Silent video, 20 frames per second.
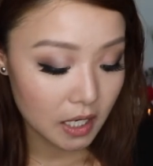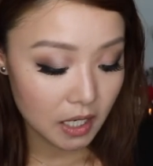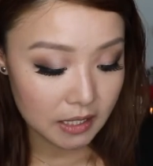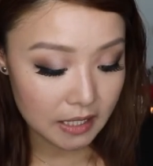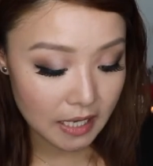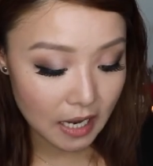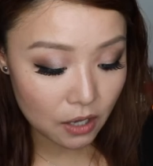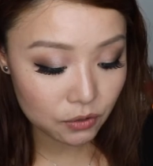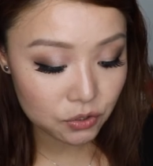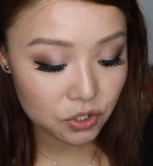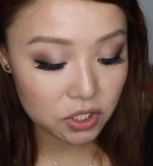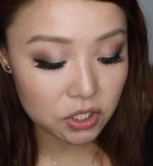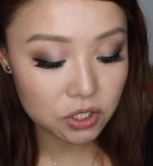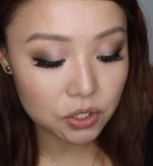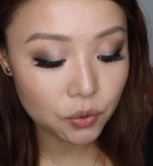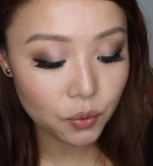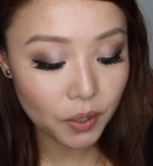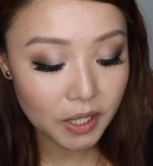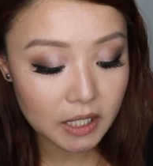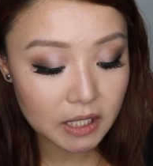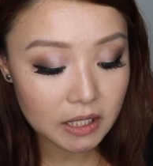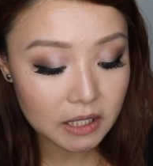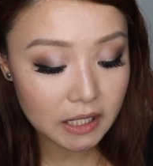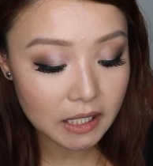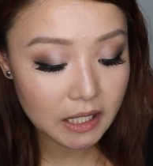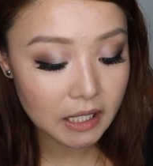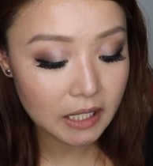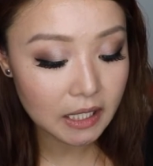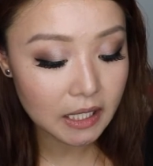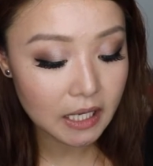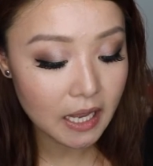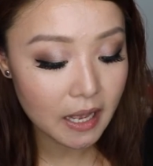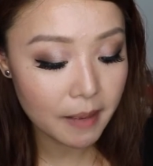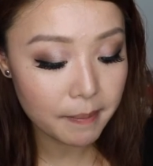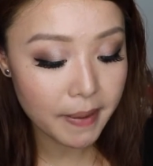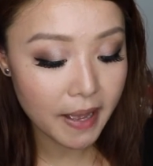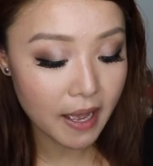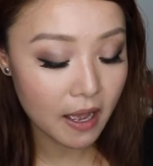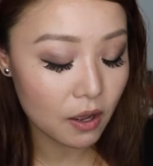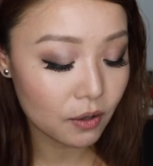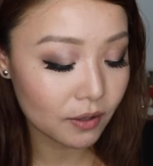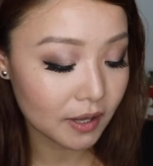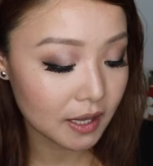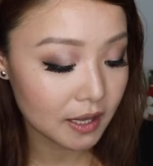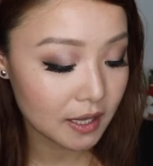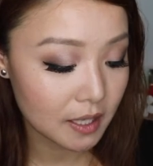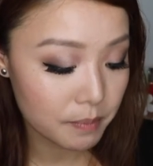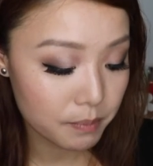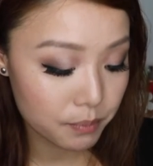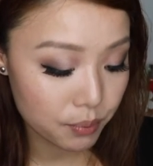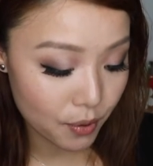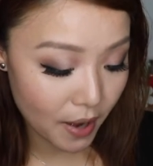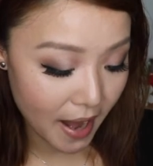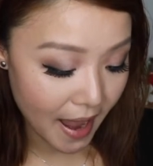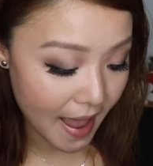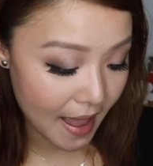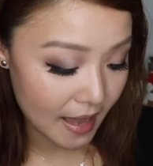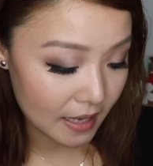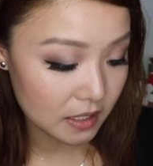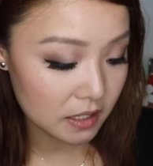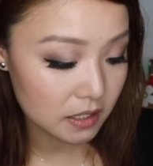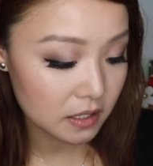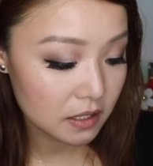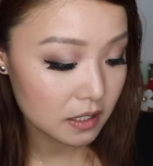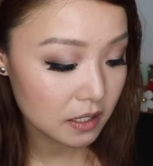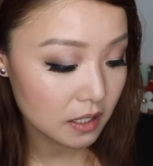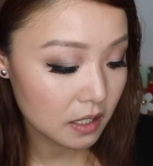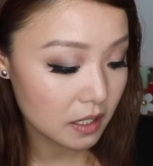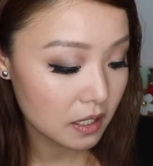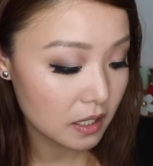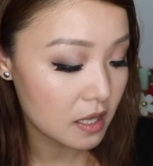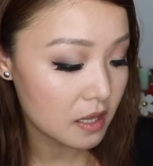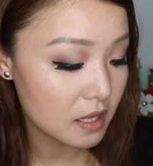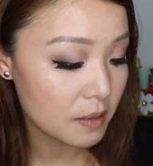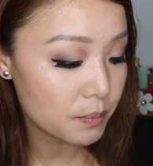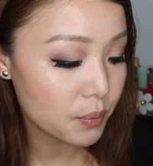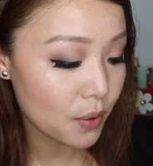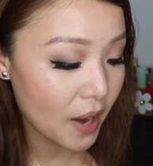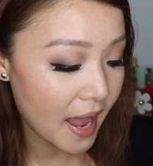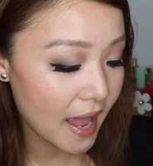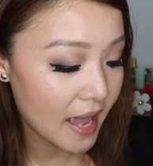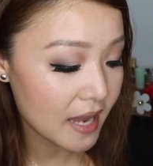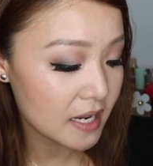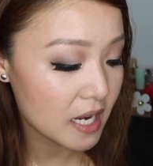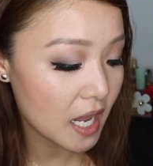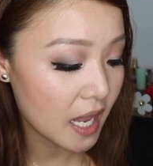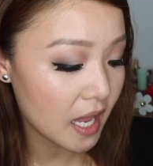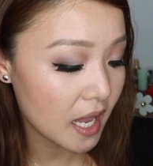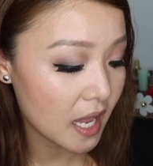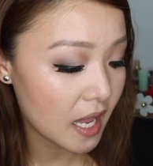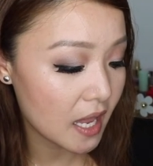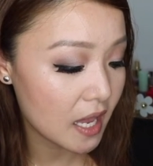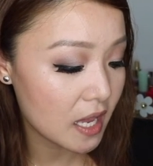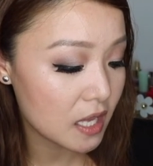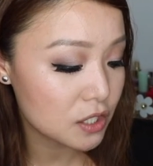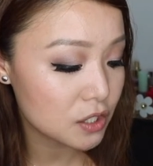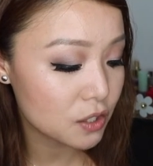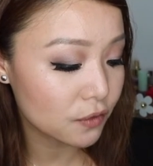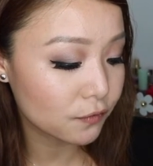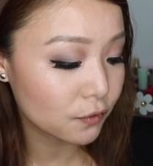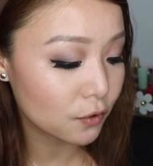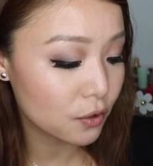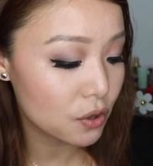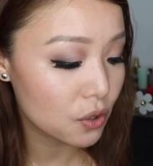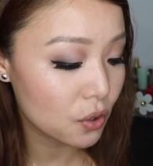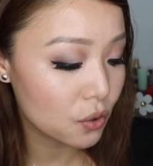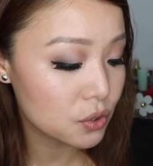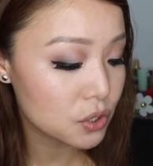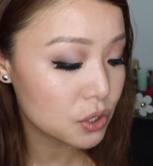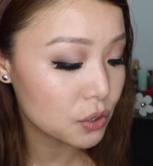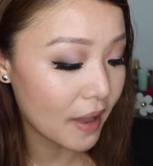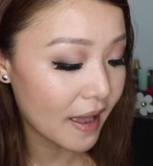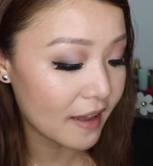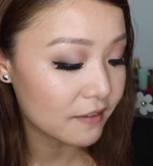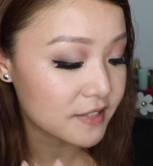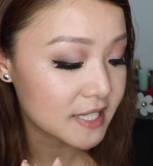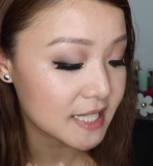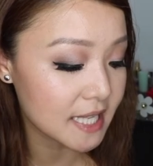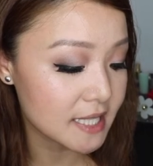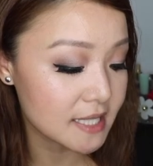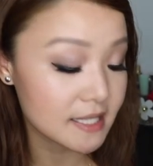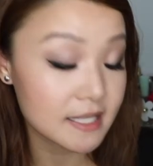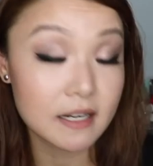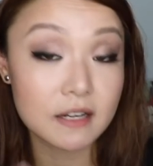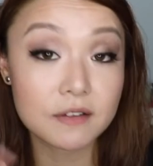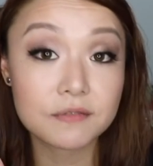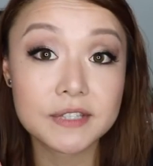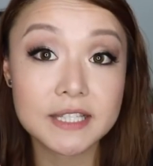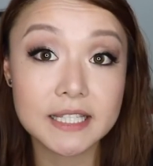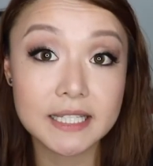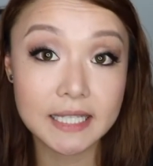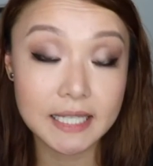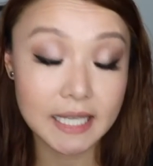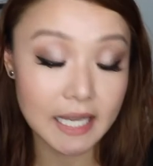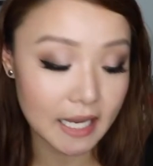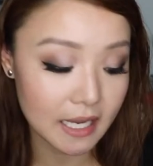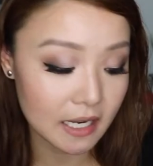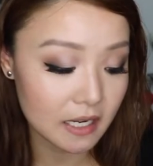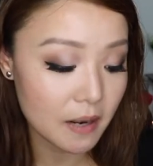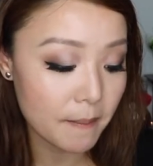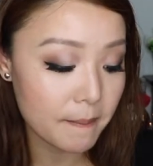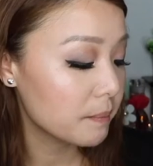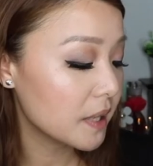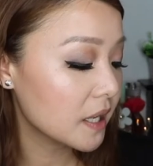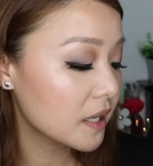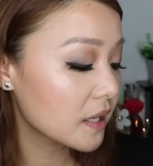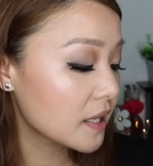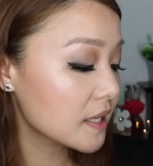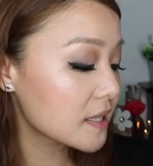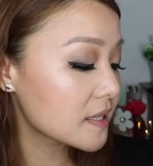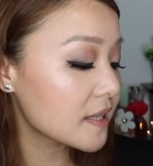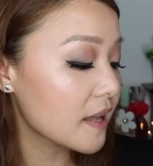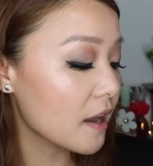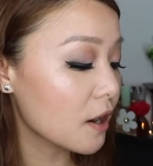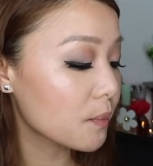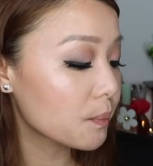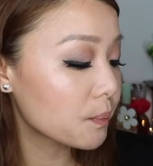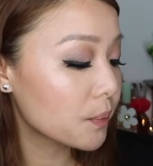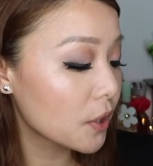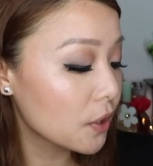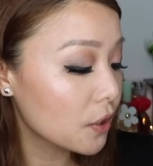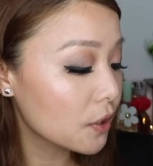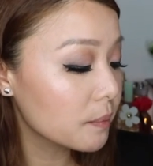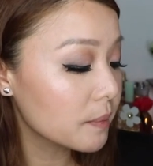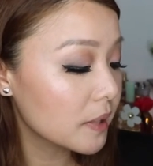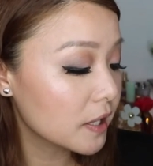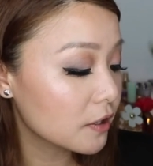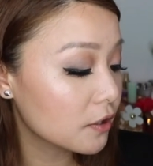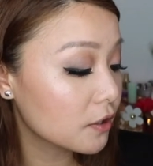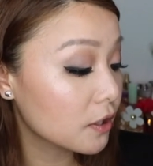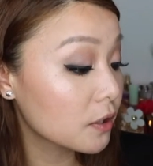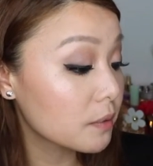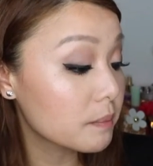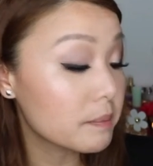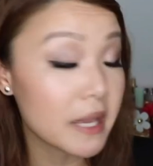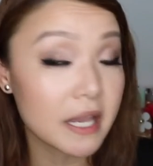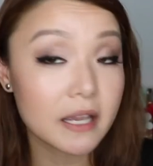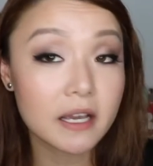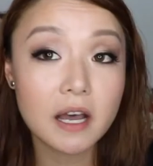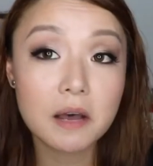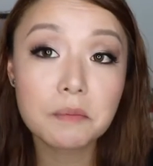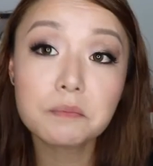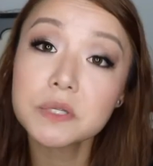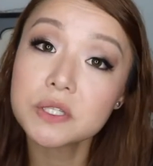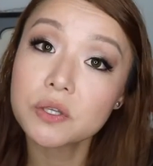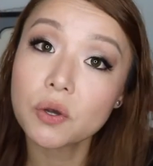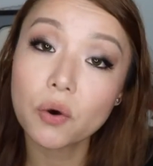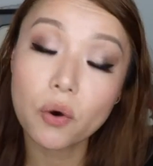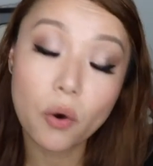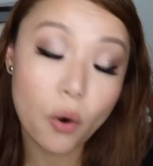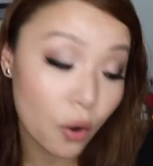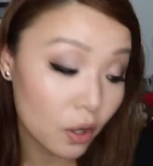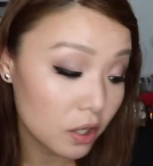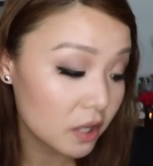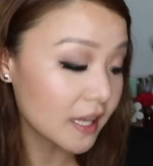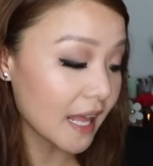Now, just quickly about the brand. The brand is for those who have sensitive skin because they're pure mineral makeup, so all